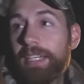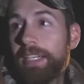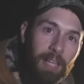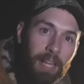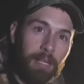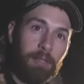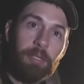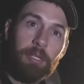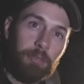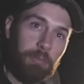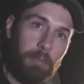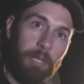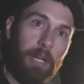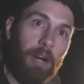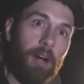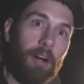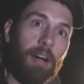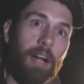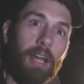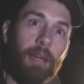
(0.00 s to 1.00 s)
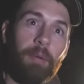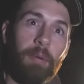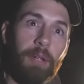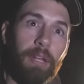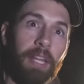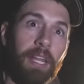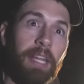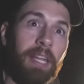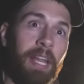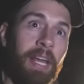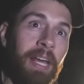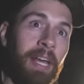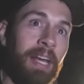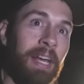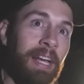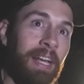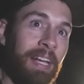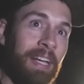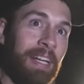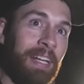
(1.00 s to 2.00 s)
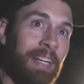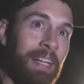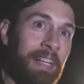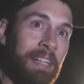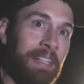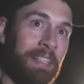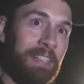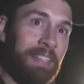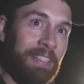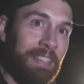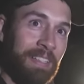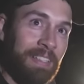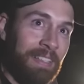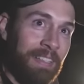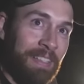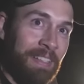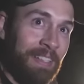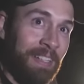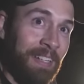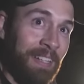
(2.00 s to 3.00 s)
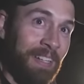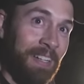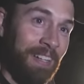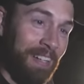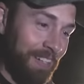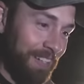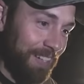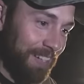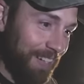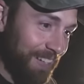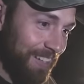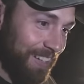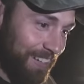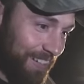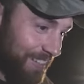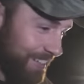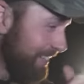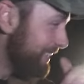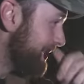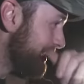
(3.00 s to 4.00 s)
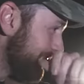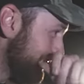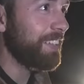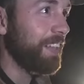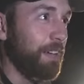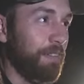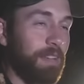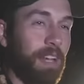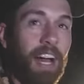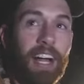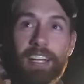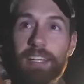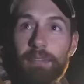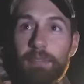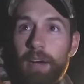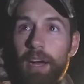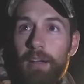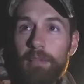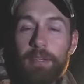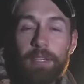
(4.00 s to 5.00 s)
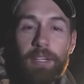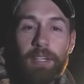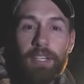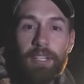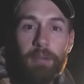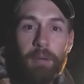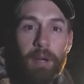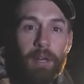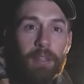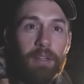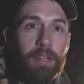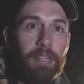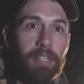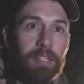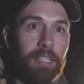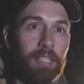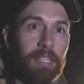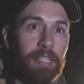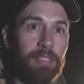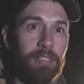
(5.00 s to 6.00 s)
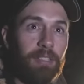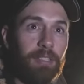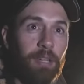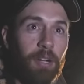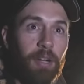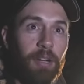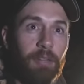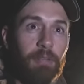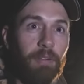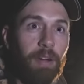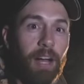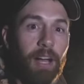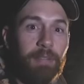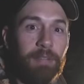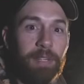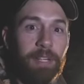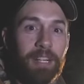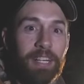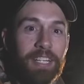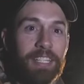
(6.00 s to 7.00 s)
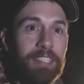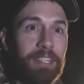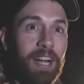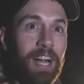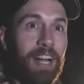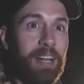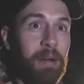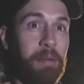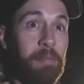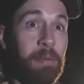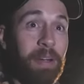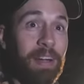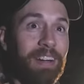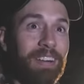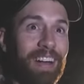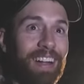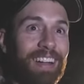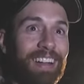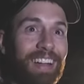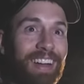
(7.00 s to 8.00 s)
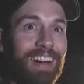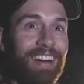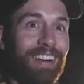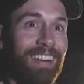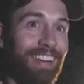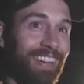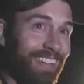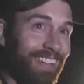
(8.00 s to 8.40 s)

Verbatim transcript: That'd just be all right, wouldn't it? That'd be great. That'd be ideal. Left 95 degree weather, and it's 35 degrees right up here right now.